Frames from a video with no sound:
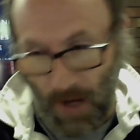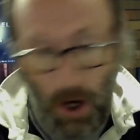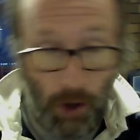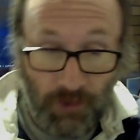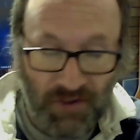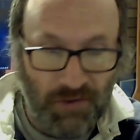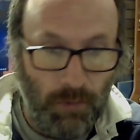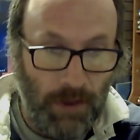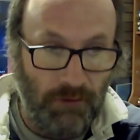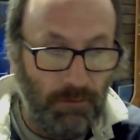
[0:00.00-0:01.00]

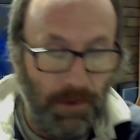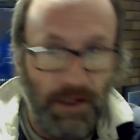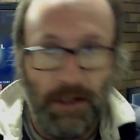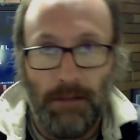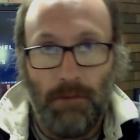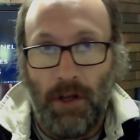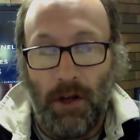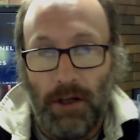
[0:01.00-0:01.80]
hoses, whether it be, you know,